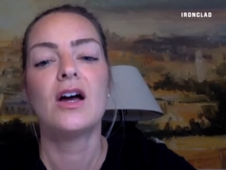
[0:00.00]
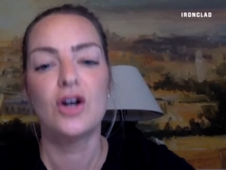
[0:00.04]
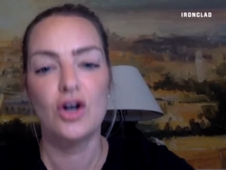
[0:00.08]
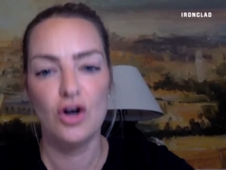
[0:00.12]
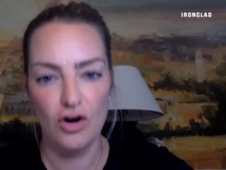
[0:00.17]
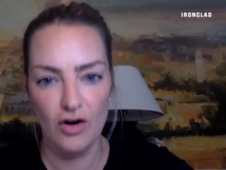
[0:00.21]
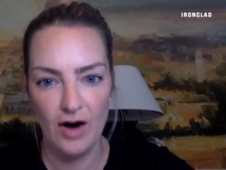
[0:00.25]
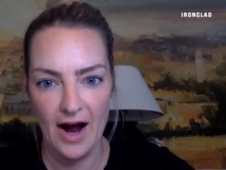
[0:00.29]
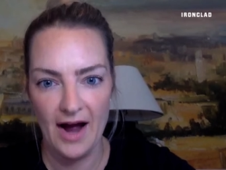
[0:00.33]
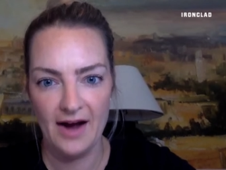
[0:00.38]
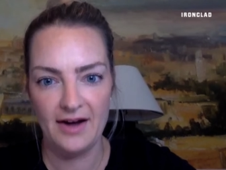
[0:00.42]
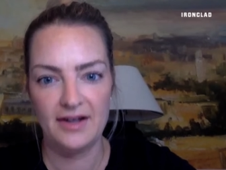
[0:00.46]

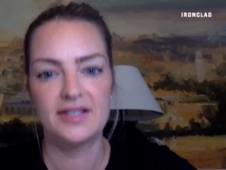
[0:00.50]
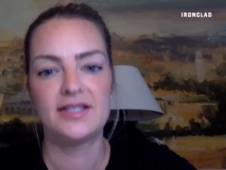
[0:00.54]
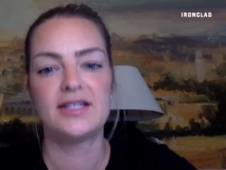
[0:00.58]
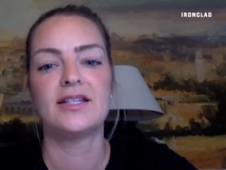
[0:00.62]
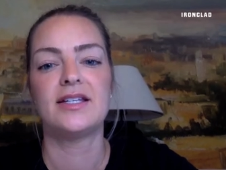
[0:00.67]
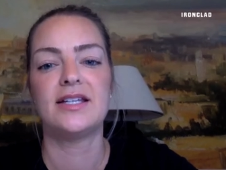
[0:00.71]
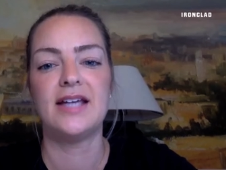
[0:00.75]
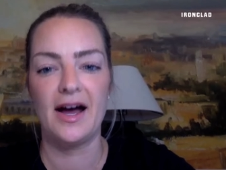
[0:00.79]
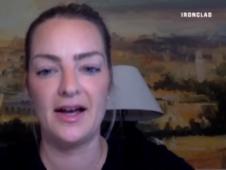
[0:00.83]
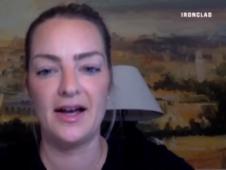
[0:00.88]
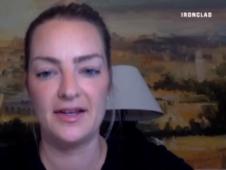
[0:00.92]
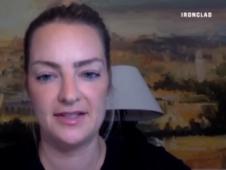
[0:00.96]
Correct.
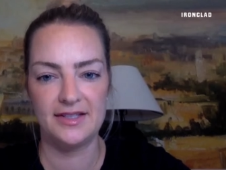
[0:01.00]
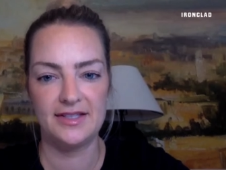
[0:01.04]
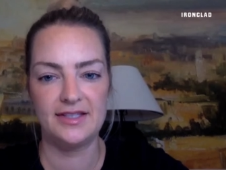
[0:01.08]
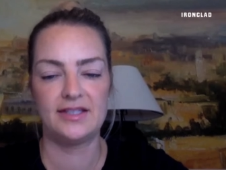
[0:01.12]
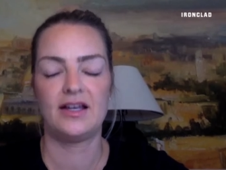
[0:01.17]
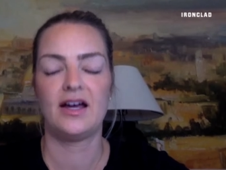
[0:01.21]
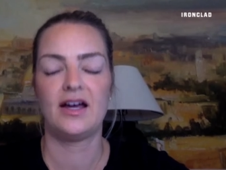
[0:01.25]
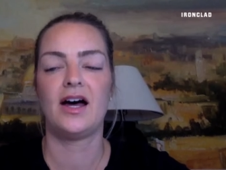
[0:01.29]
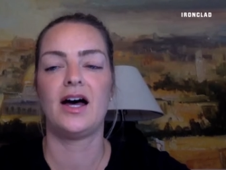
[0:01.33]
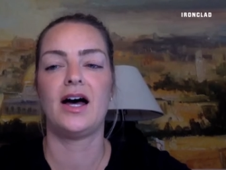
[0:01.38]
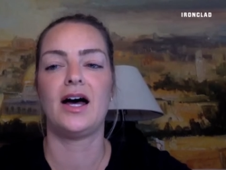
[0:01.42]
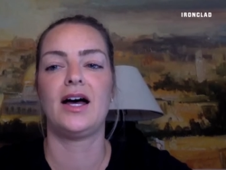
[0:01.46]
Yes.
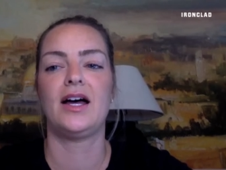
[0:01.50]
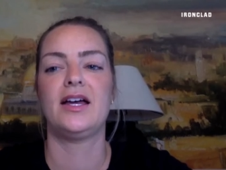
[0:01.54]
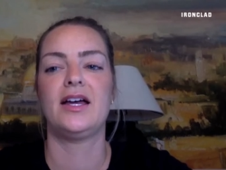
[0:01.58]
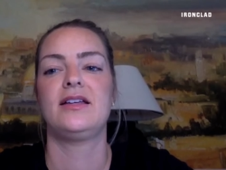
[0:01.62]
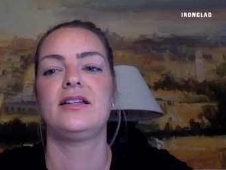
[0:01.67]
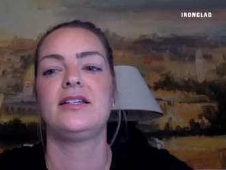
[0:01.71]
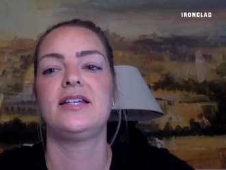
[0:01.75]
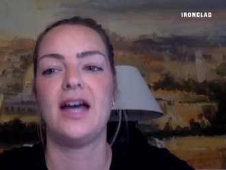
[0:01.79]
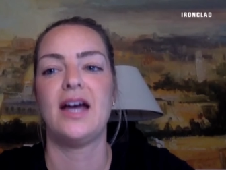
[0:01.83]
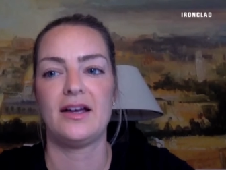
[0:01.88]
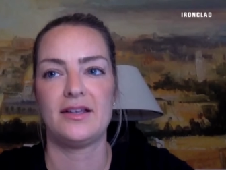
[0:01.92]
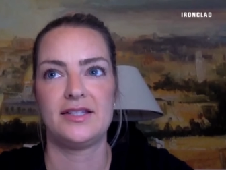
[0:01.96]
Uh,
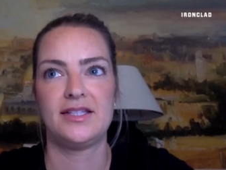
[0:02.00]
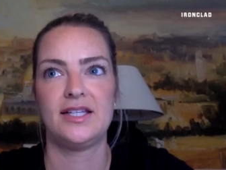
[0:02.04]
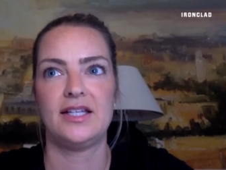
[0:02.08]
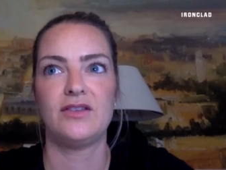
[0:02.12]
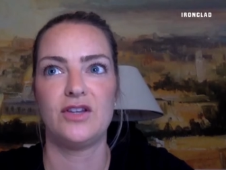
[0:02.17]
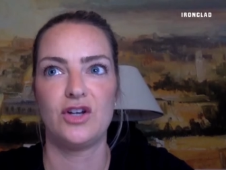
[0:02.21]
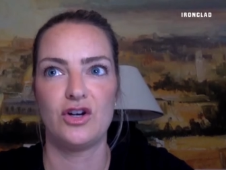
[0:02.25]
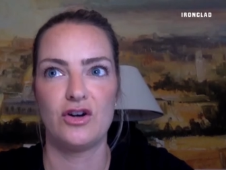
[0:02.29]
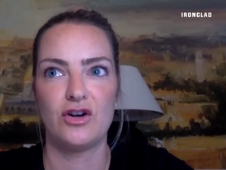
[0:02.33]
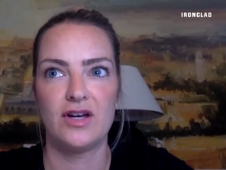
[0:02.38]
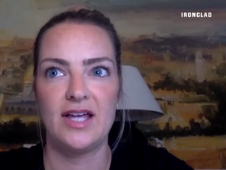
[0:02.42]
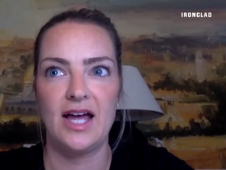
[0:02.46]
yes. In
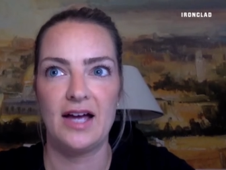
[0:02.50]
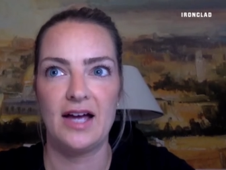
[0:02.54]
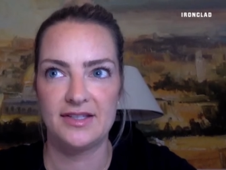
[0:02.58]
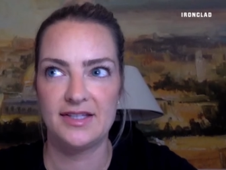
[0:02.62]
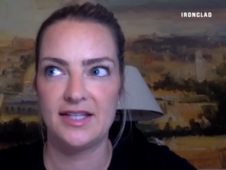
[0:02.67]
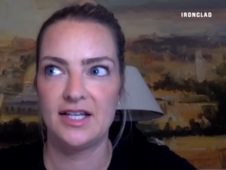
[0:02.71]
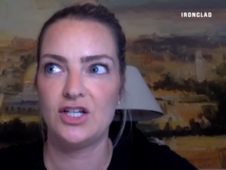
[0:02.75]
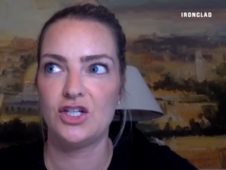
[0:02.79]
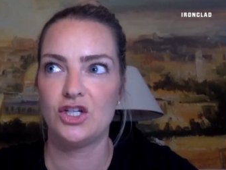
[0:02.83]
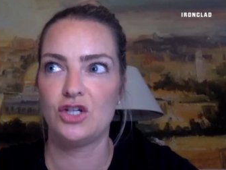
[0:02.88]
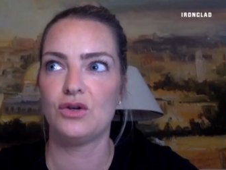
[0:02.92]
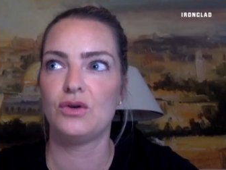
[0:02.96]
theory, yes,
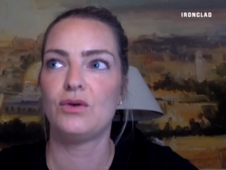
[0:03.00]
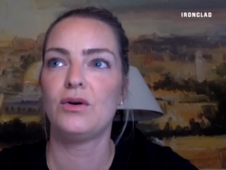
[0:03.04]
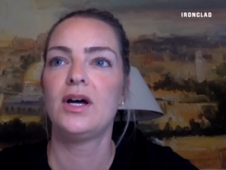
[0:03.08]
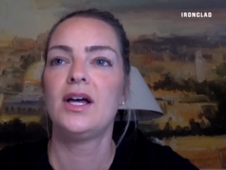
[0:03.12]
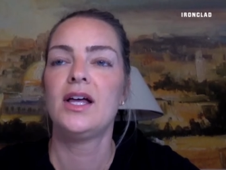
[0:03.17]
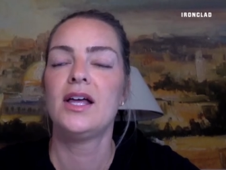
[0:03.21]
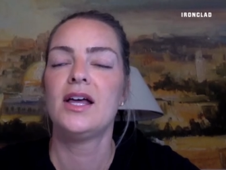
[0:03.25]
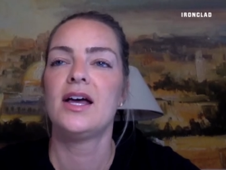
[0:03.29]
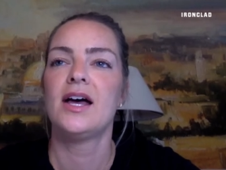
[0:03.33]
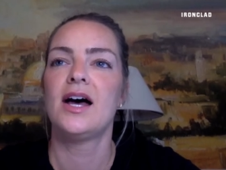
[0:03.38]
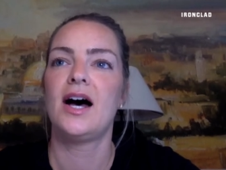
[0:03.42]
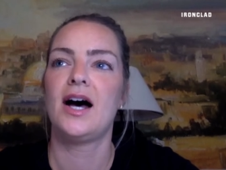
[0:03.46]
they do.
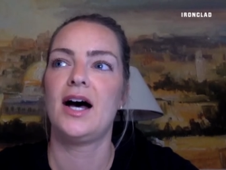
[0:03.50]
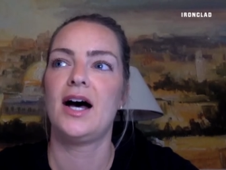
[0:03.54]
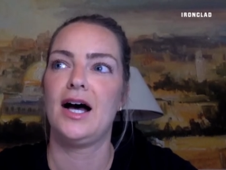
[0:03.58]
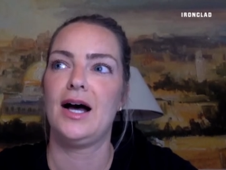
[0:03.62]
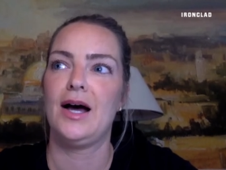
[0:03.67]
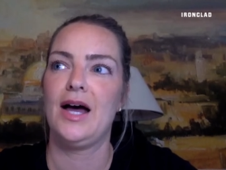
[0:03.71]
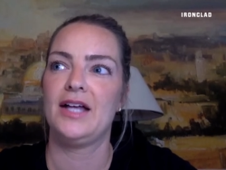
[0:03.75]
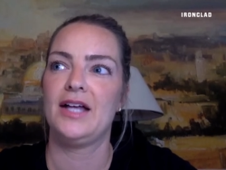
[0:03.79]
Uh,